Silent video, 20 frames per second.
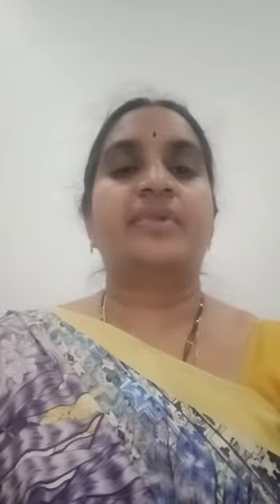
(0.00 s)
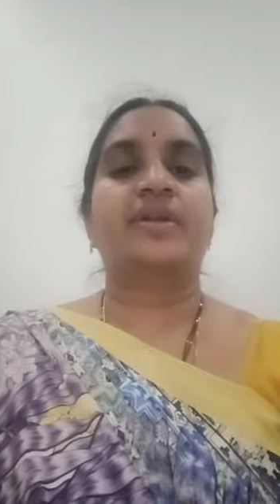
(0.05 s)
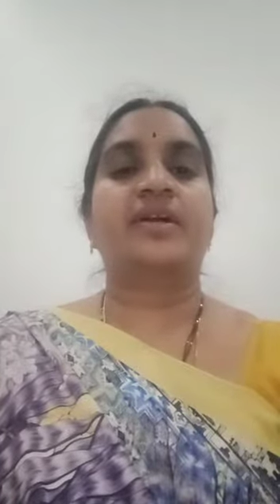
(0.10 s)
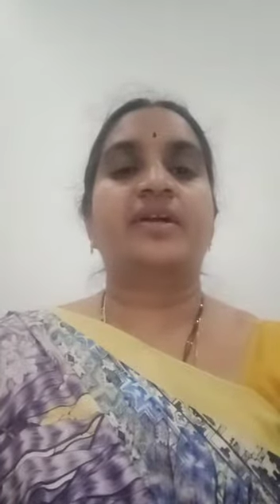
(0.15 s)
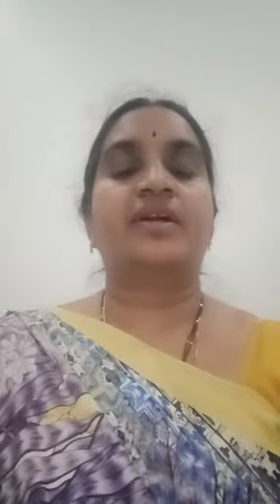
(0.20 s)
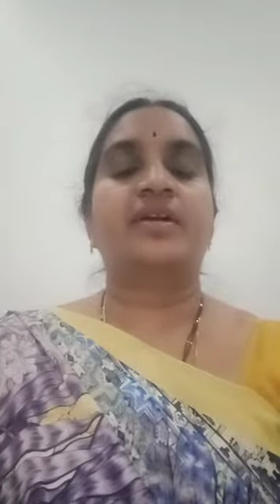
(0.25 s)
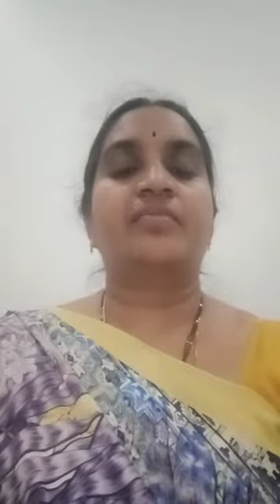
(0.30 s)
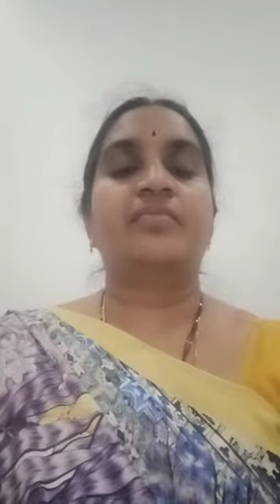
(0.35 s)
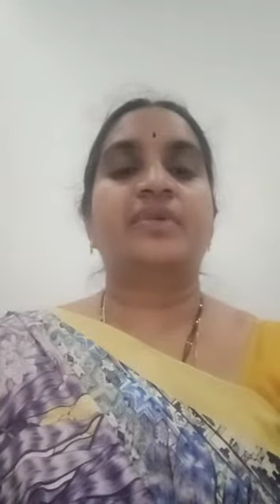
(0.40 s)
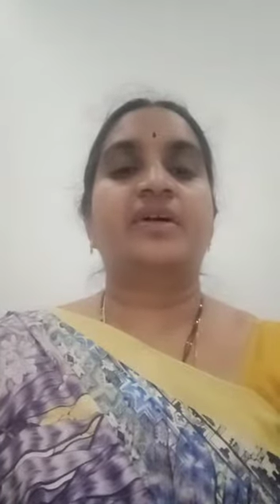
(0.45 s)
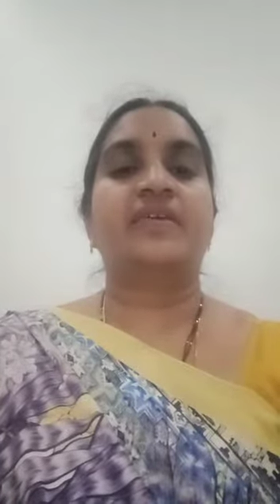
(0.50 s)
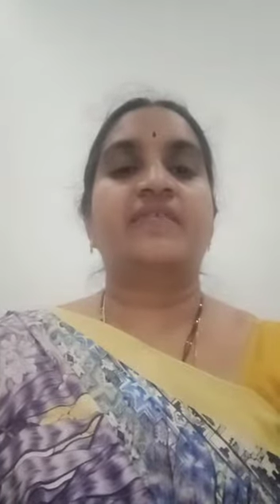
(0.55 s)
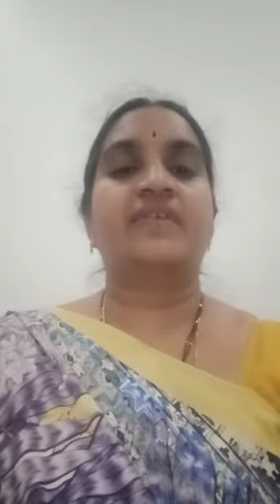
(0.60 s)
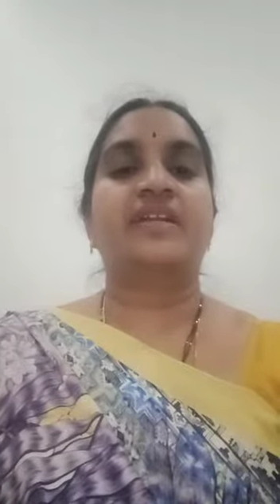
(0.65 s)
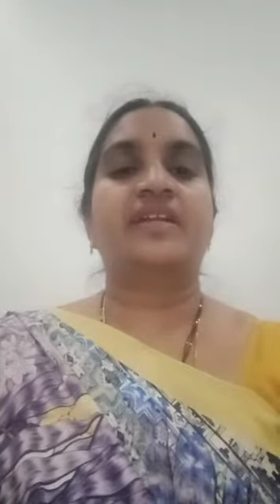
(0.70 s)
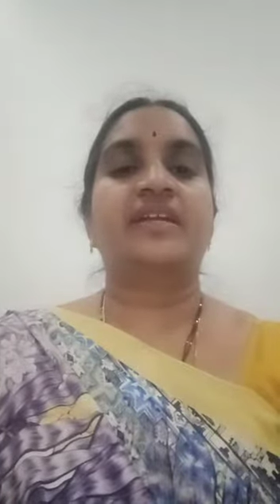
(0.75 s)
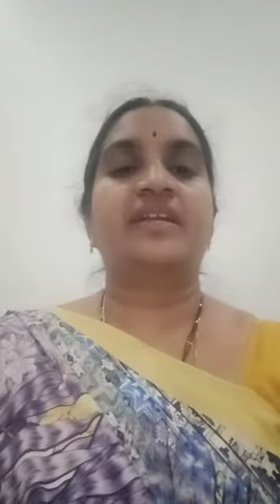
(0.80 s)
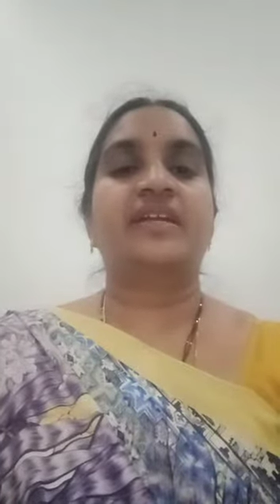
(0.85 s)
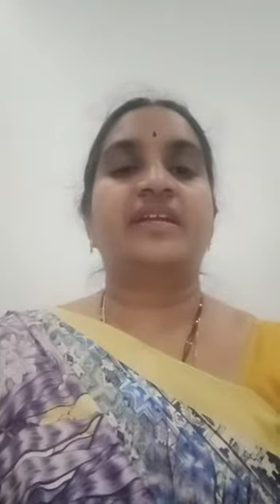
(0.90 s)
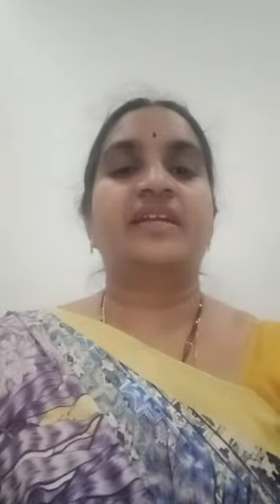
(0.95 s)
Rangamma,
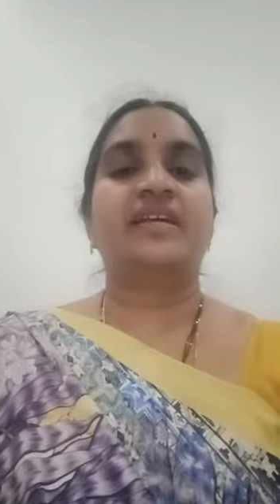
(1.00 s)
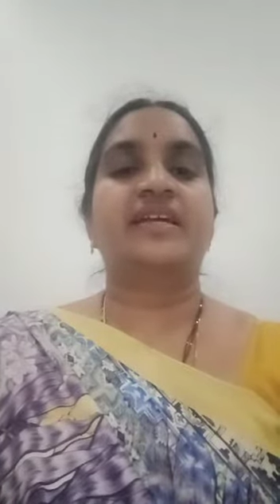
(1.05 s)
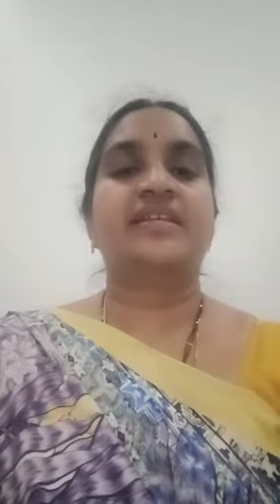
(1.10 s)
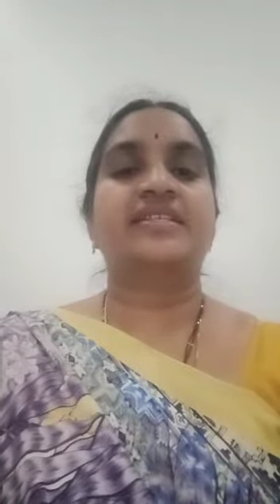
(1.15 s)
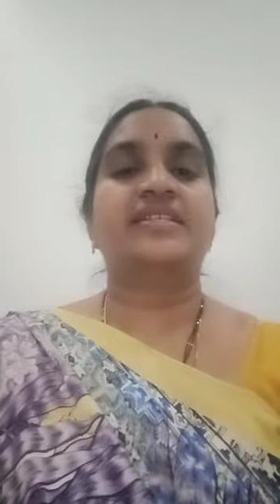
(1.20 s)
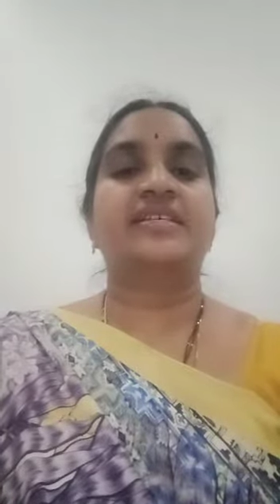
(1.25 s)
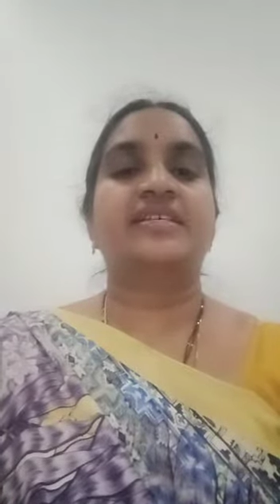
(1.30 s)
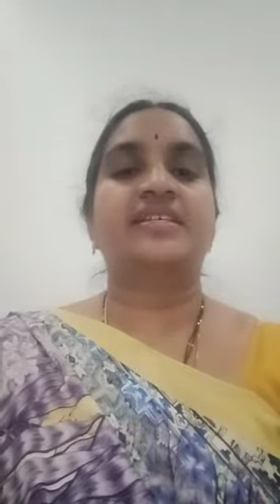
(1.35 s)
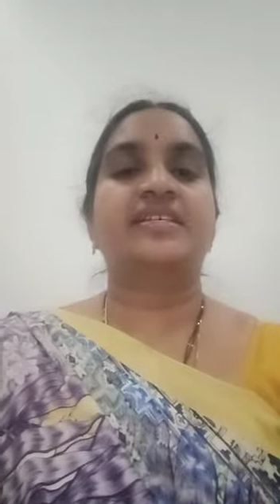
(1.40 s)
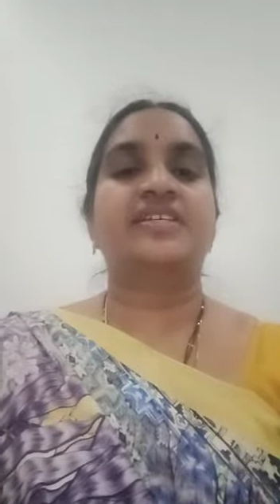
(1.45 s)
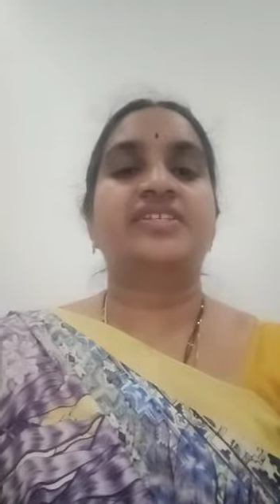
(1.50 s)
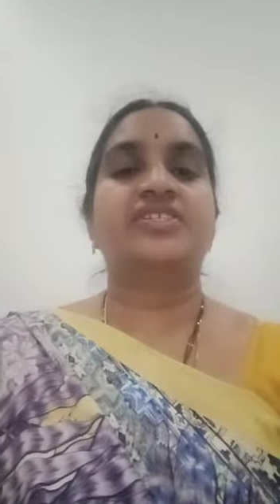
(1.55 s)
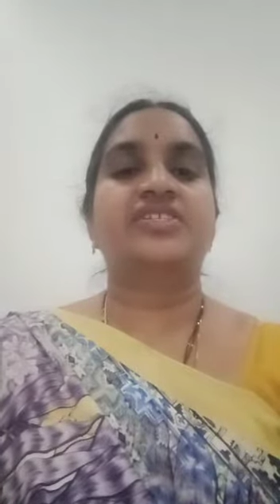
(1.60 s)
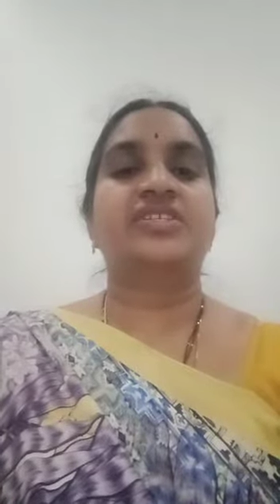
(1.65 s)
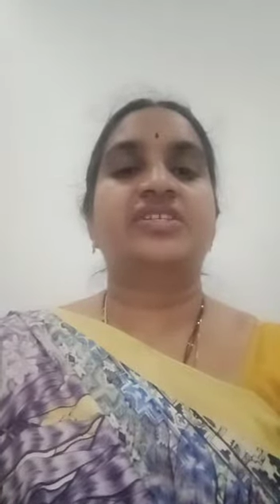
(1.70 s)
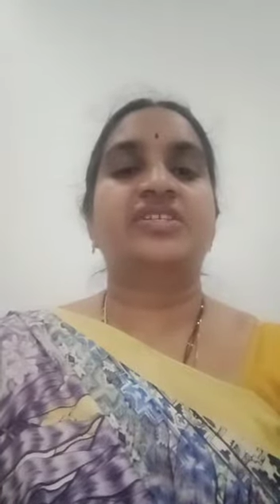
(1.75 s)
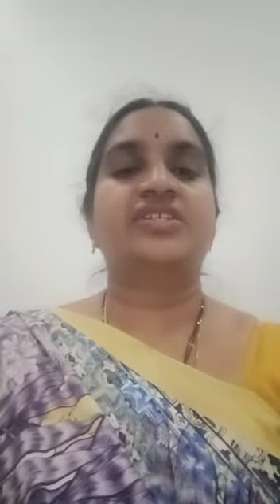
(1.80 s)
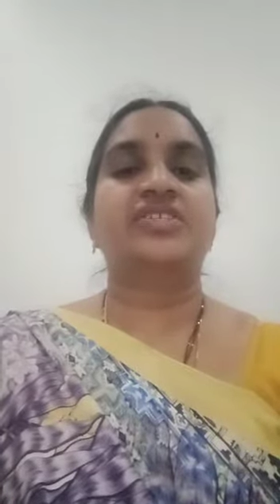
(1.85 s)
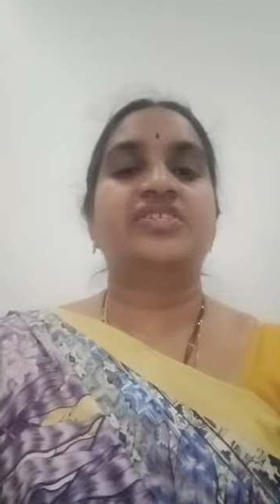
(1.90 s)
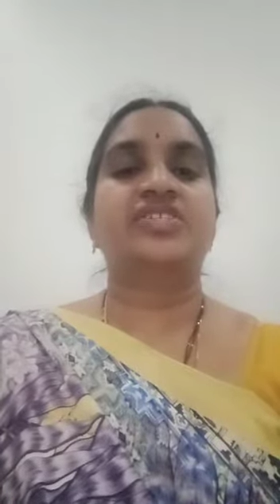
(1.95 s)
working as a teacher
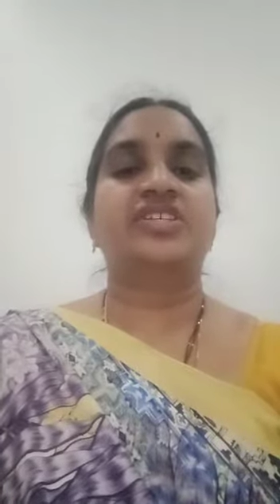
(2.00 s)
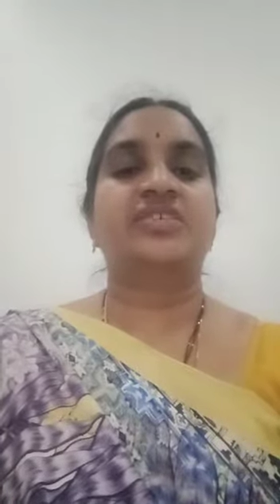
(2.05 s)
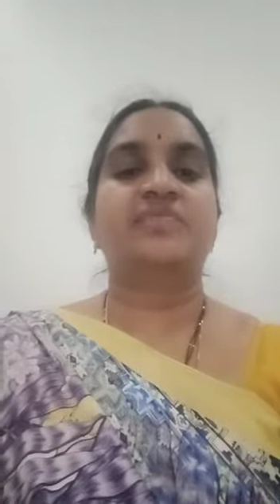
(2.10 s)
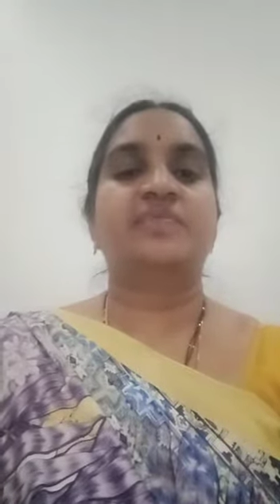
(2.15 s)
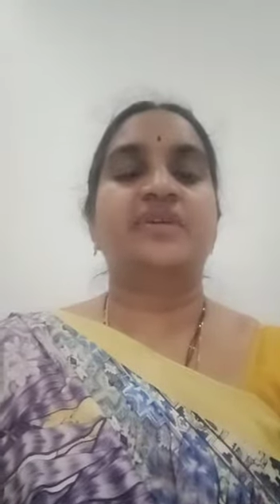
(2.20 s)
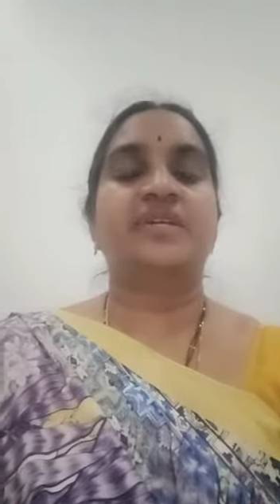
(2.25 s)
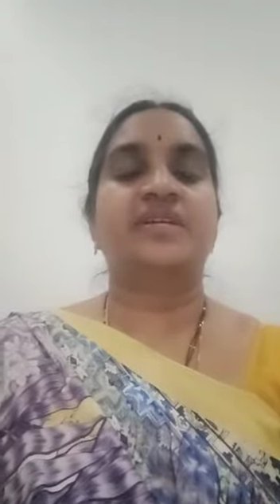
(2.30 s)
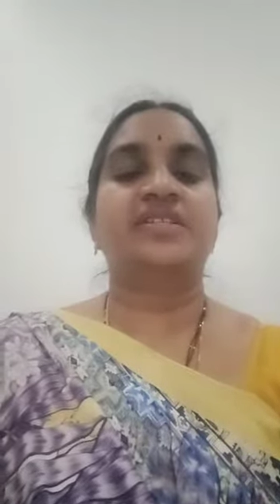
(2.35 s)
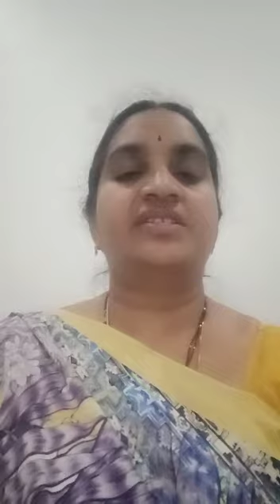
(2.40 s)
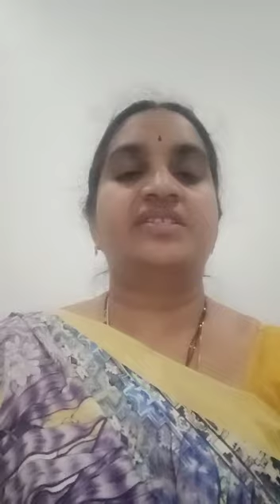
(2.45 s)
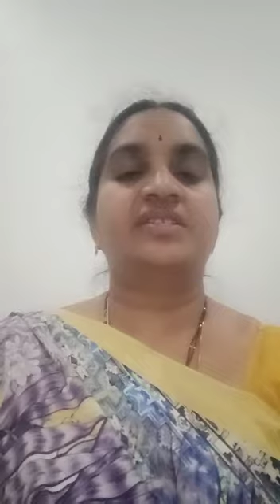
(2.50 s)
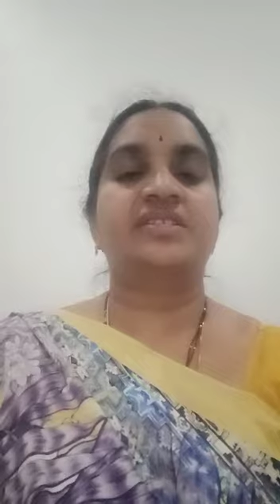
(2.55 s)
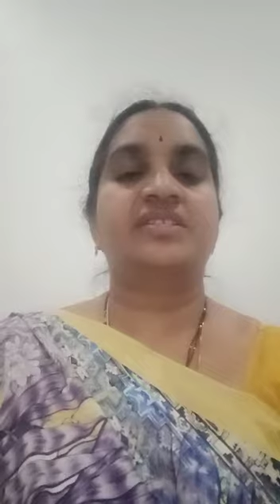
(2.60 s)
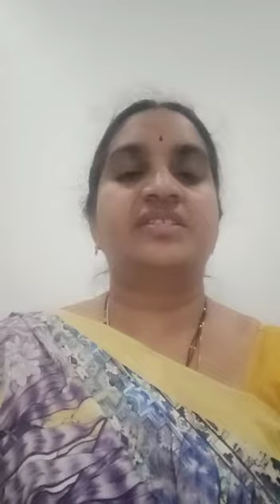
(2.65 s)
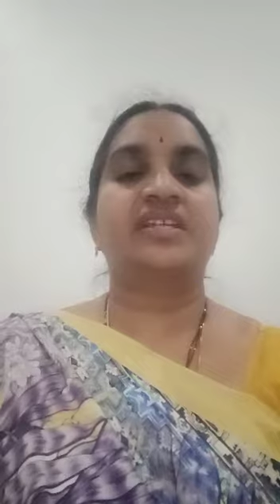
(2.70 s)
in ZPHS